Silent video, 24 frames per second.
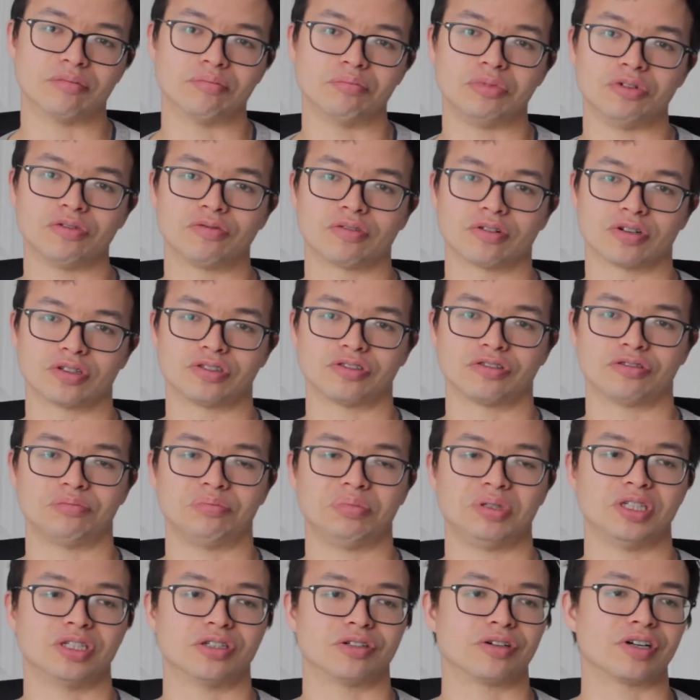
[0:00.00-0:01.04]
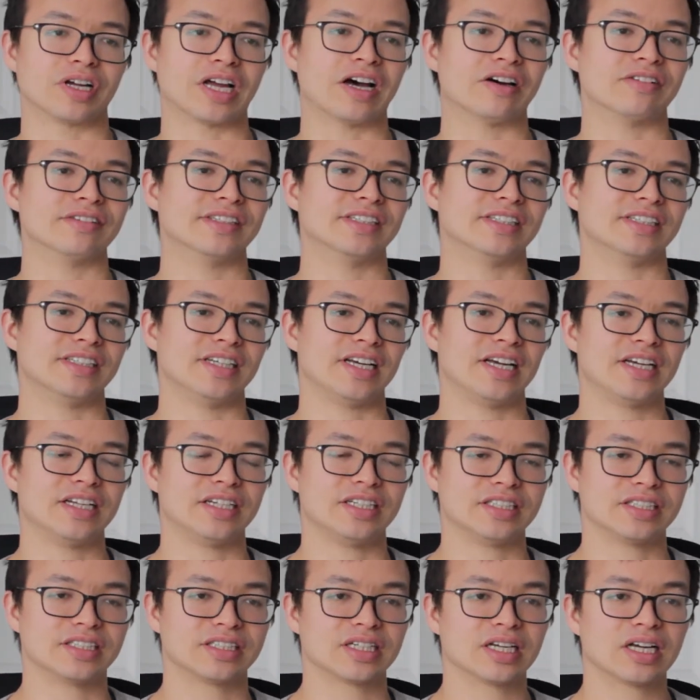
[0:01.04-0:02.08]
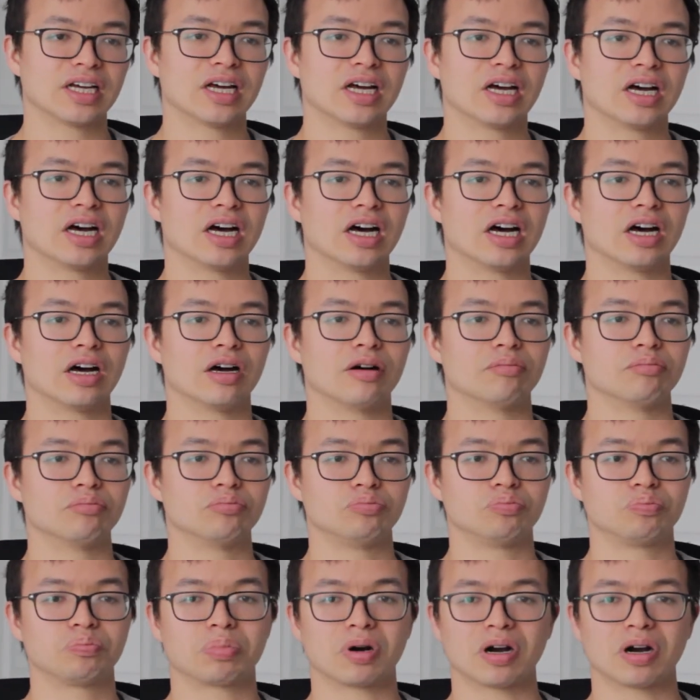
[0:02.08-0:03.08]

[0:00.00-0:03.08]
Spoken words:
before sort of petering out in the 80s.